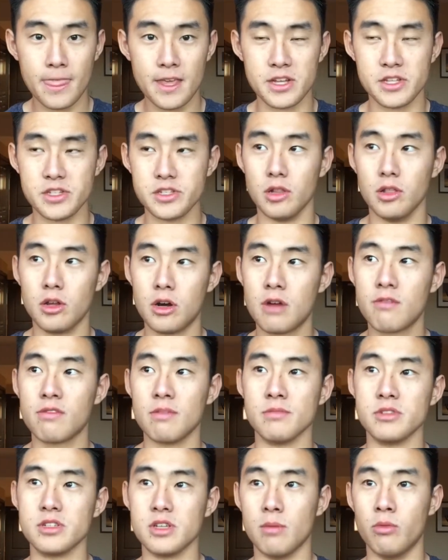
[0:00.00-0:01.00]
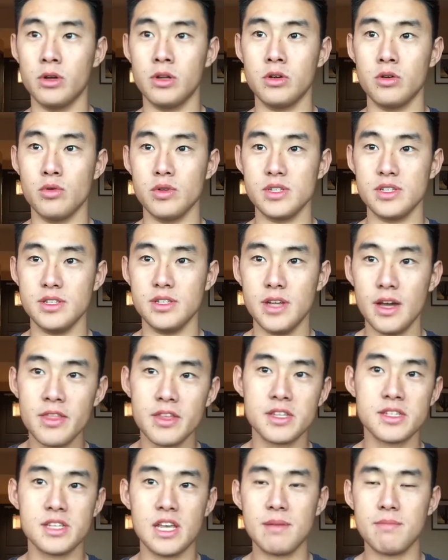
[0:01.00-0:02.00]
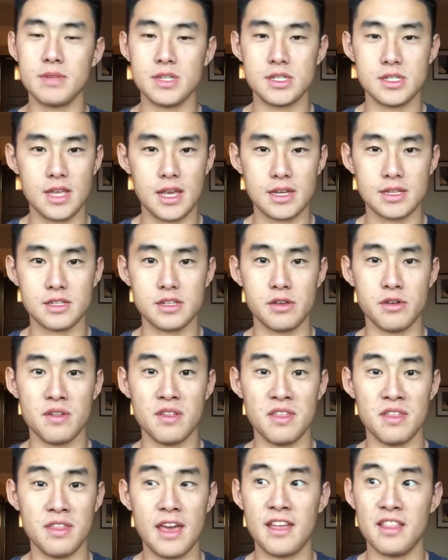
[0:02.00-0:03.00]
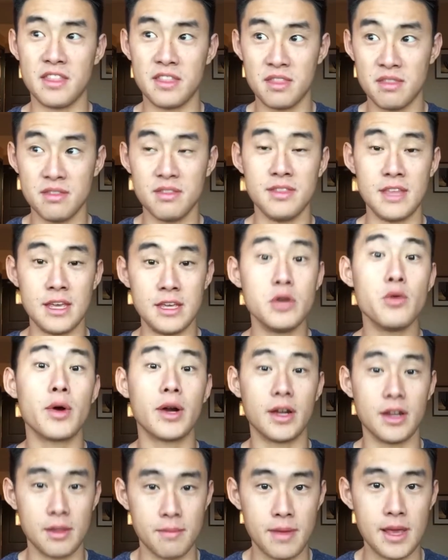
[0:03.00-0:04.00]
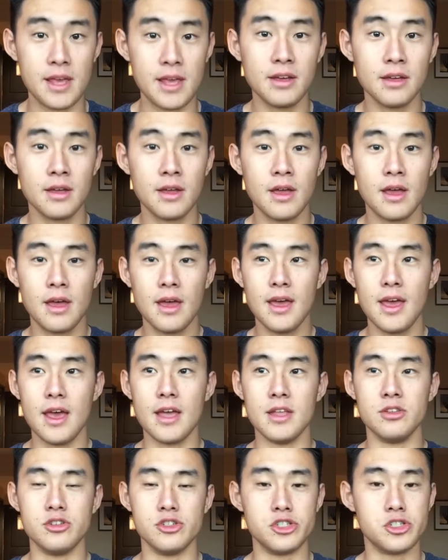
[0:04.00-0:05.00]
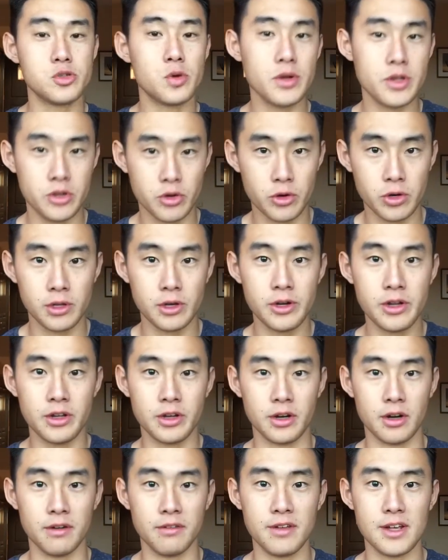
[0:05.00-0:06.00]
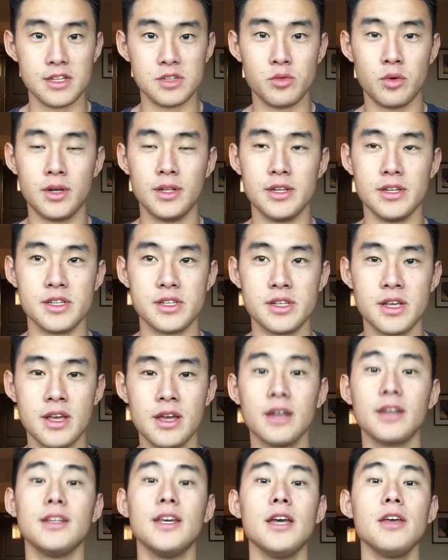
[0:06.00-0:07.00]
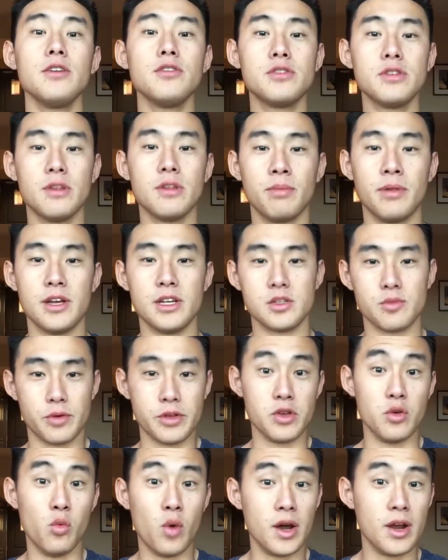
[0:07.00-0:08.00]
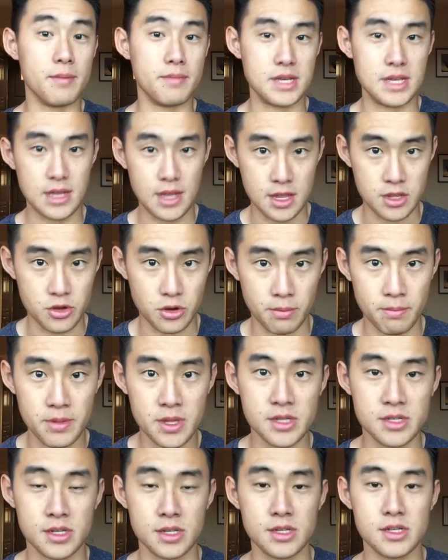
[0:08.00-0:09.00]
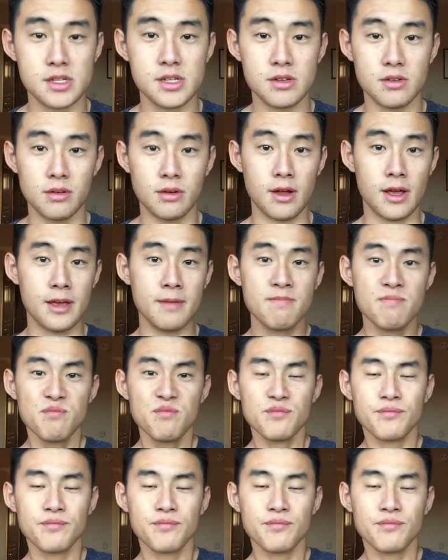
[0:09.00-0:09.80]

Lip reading: is to learn from someone who has done the same mistakes that you are going to make, and to shorten your learning curve, as well as get you to the place where you want to be in your business, right?